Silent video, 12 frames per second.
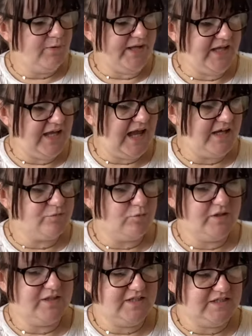We
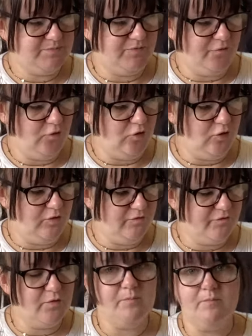had one of these before
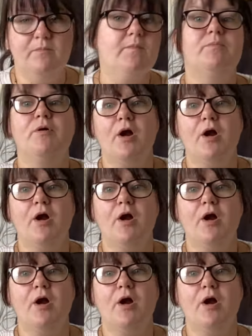from